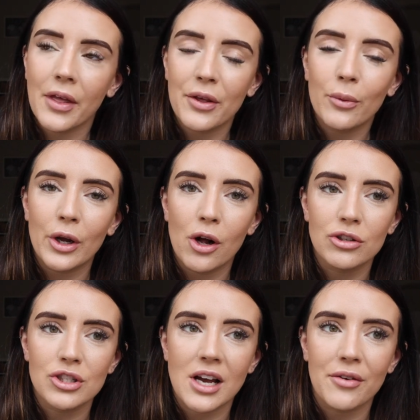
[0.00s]
I think we
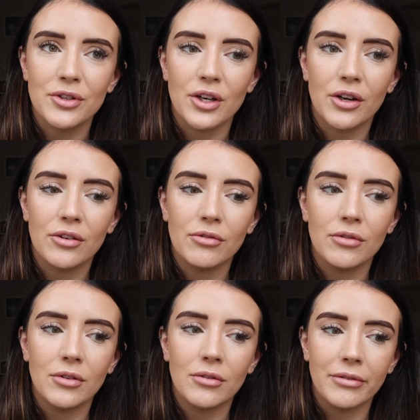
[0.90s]
all just have to
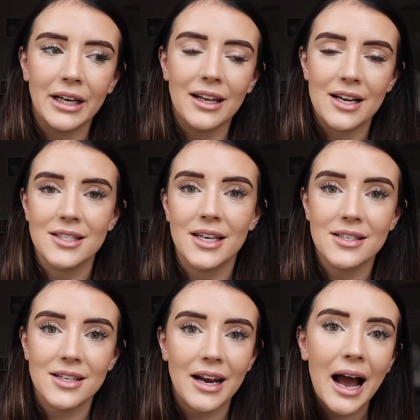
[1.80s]
realize
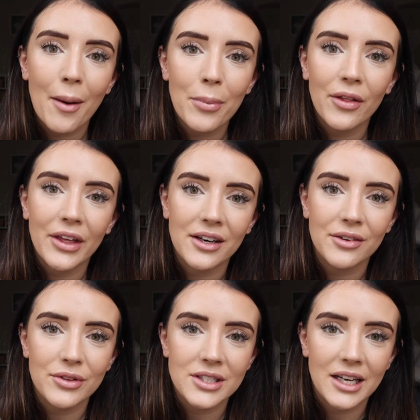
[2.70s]
it's an app at the
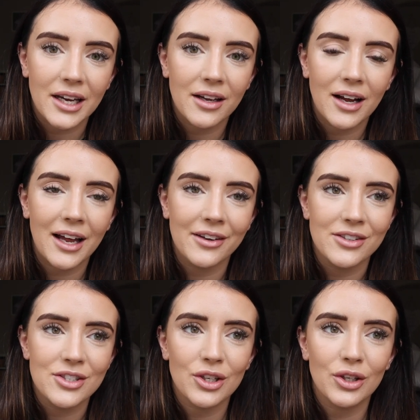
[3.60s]
end of the day,
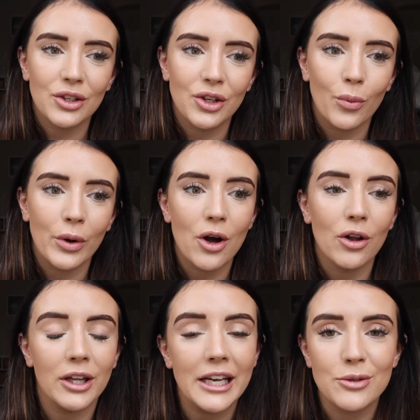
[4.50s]
and that we
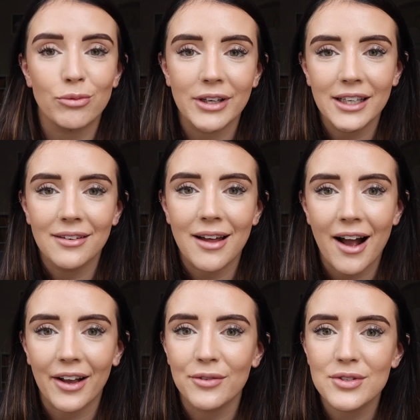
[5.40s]
all lead real
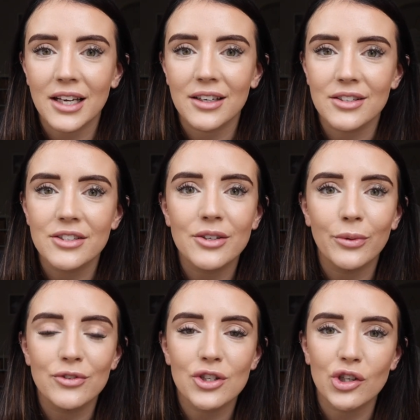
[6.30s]
lives, and
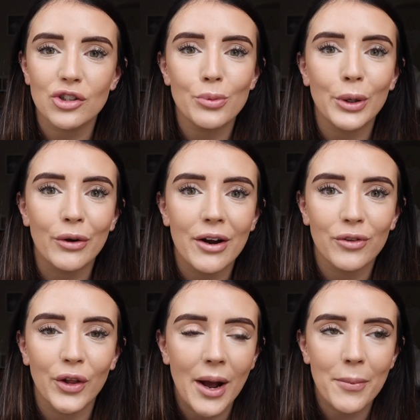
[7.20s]
we've just got to be
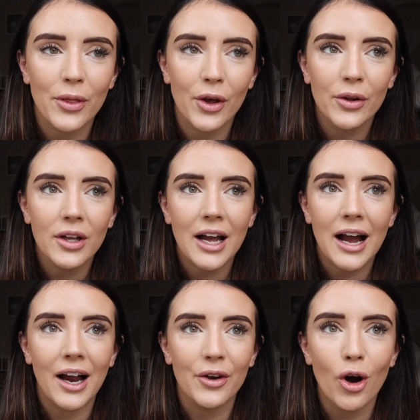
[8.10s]
grateful and happy that
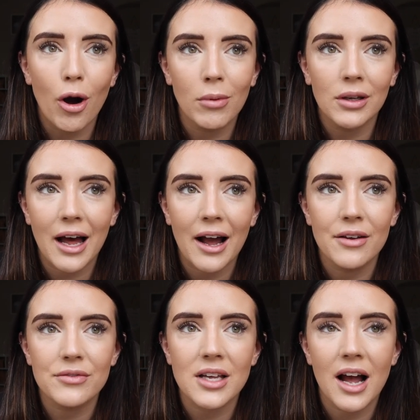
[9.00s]
our normal
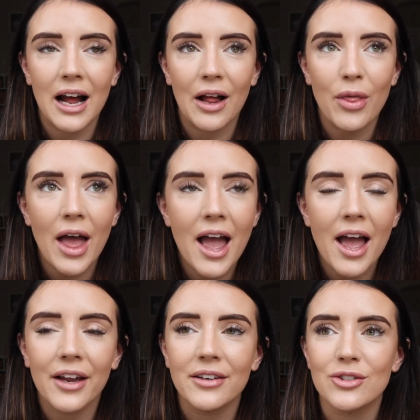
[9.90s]
lives are
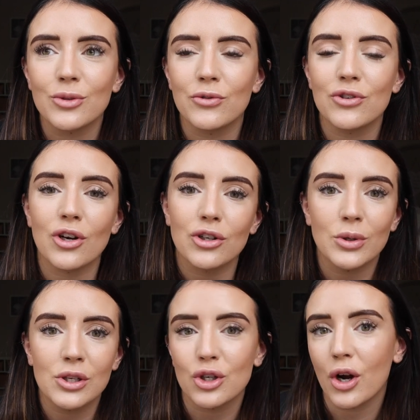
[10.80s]
there, and we've just got
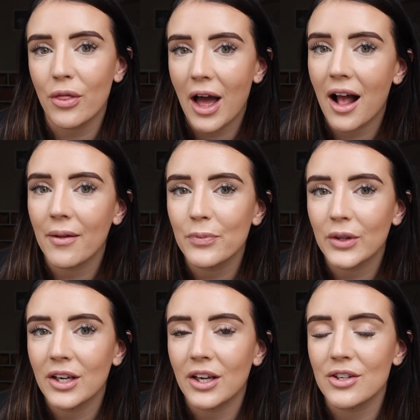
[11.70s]
to enjoy that
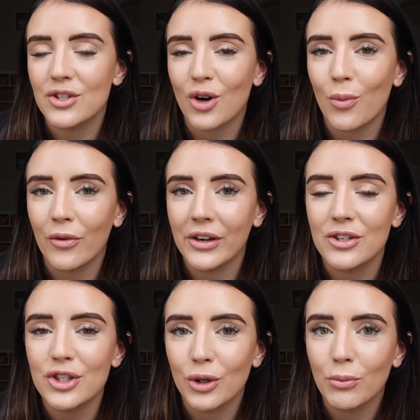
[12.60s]
and stop
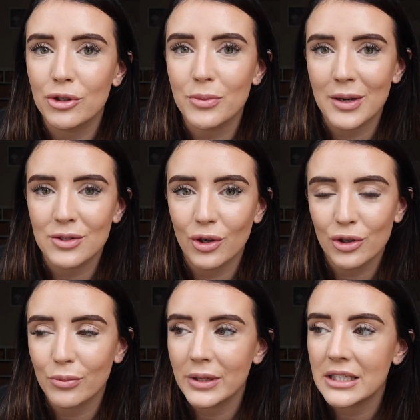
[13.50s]
worrying too much about
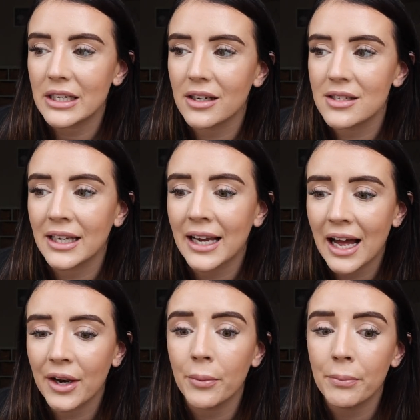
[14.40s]
social media, because it
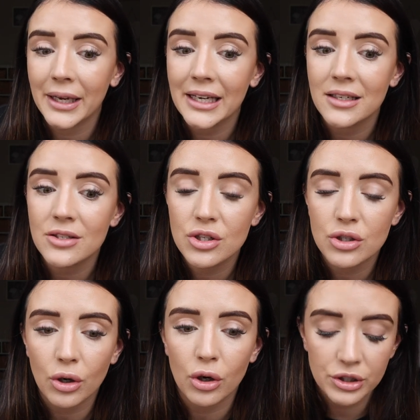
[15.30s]
can be
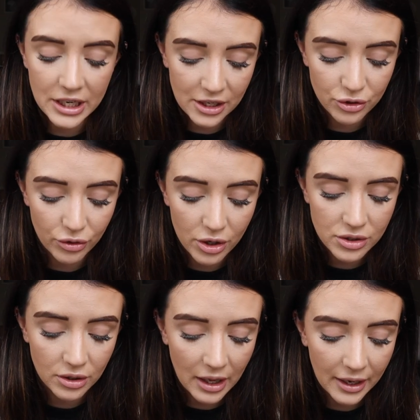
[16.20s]
so
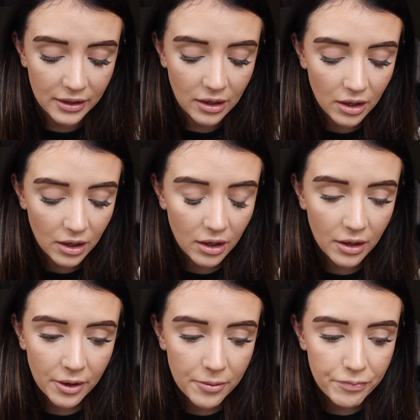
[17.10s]
dangerous, and like,
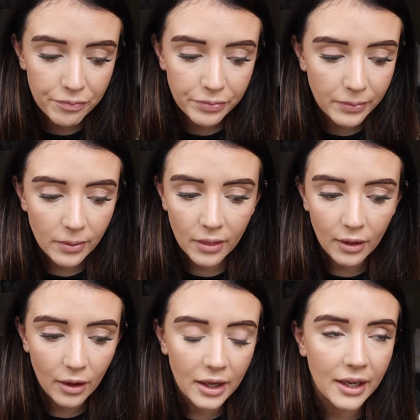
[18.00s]

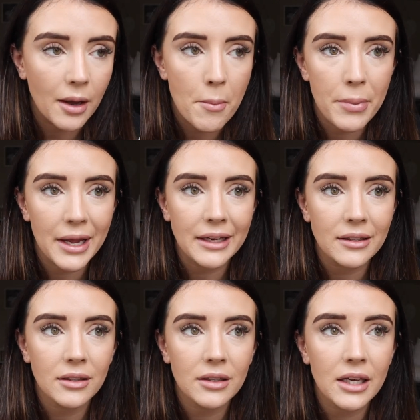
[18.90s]
it can
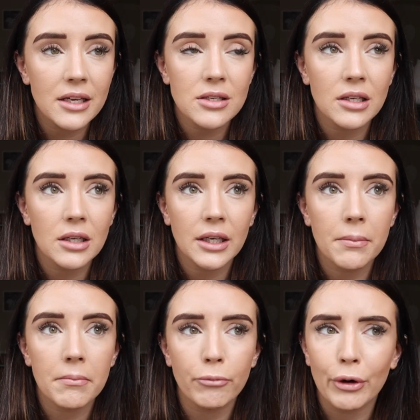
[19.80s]

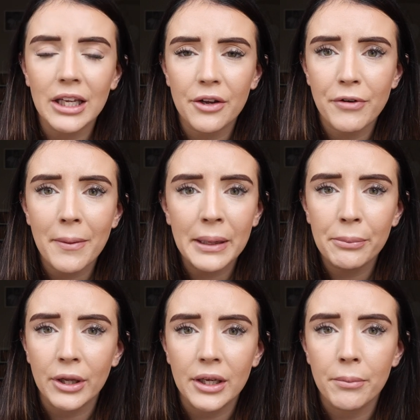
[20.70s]
really affect
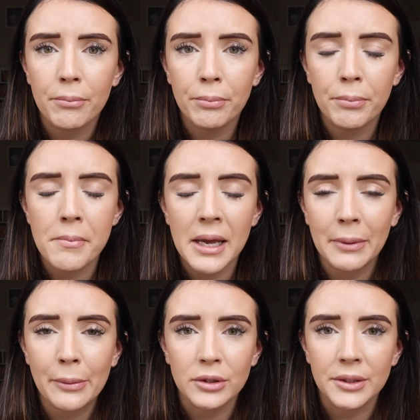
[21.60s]
people. It can
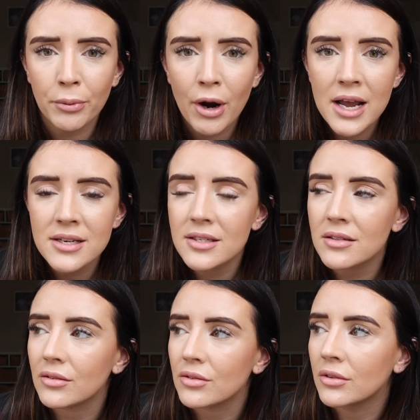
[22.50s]
make people
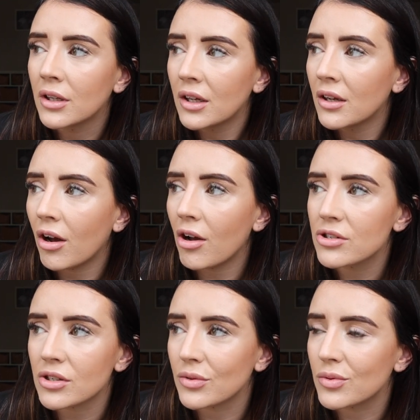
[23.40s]
depressed and
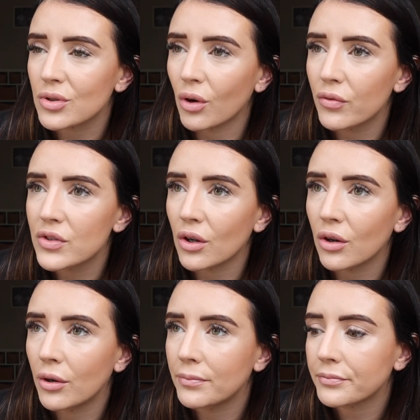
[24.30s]
all sorts of stuff.
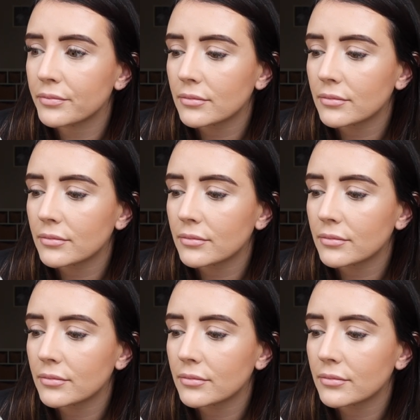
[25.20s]
So